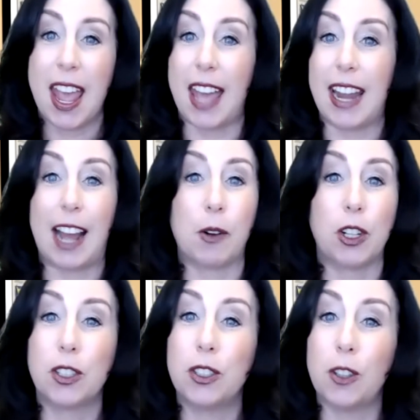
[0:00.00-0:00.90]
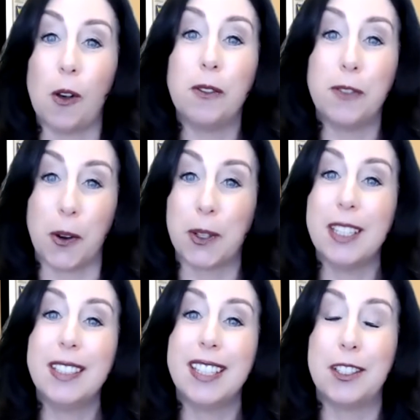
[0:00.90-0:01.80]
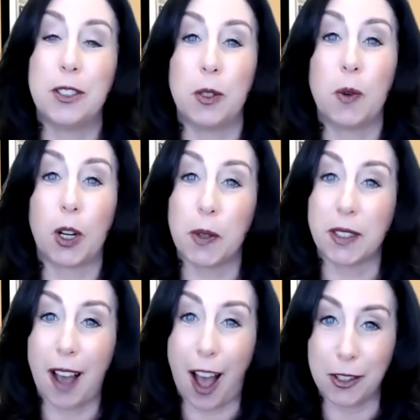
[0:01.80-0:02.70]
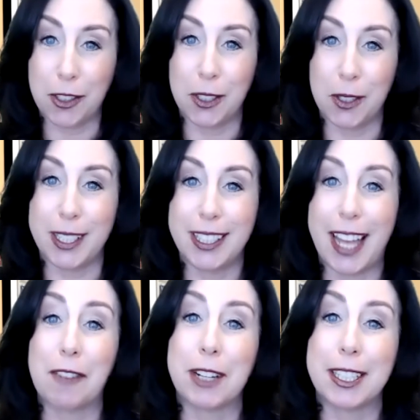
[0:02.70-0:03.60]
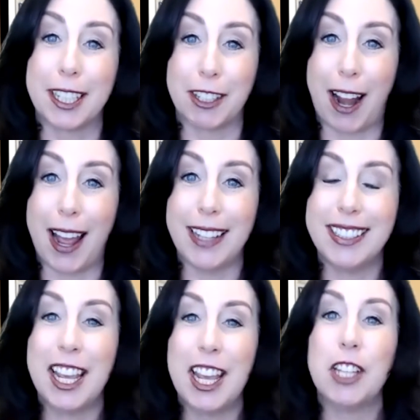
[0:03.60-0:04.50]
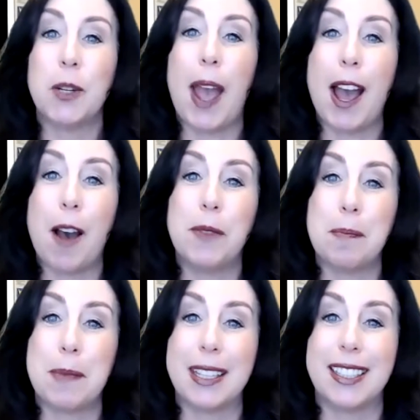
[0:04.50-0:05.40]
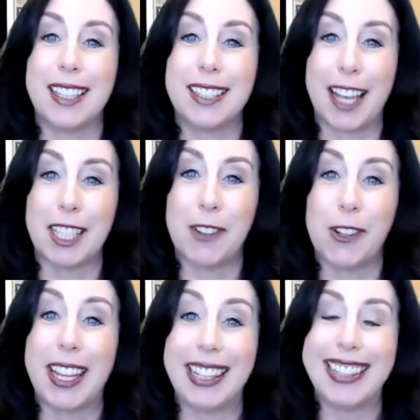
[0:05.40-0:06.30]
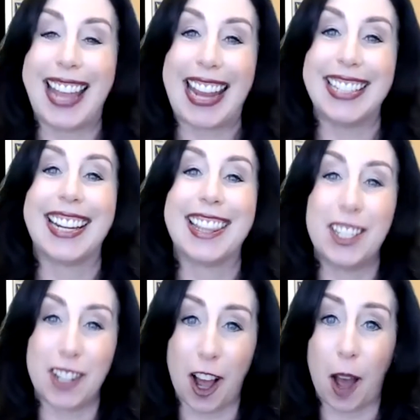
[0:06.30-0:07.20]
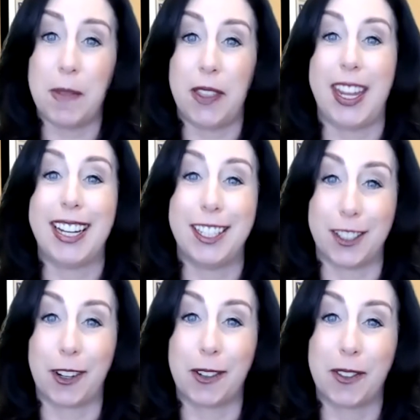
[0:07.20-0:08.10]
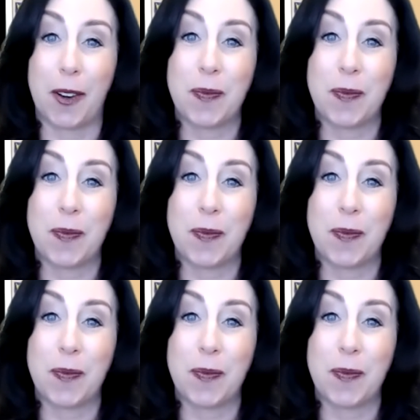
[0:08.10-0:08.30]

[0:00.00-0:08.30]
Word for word: And our sole focus is to work with college students and recent grads to help them be successful in landing the job that they deserve.